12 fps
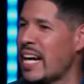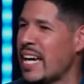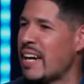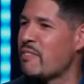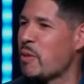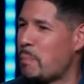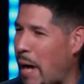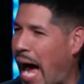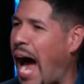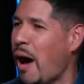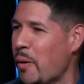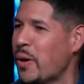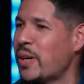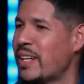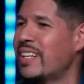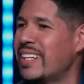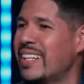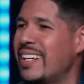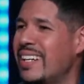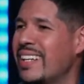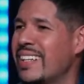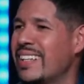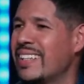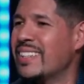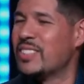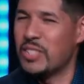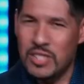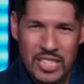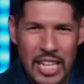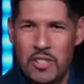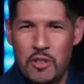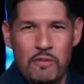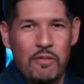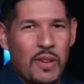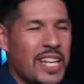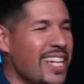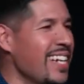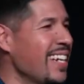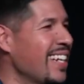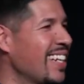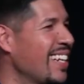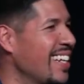I have the power to set you free?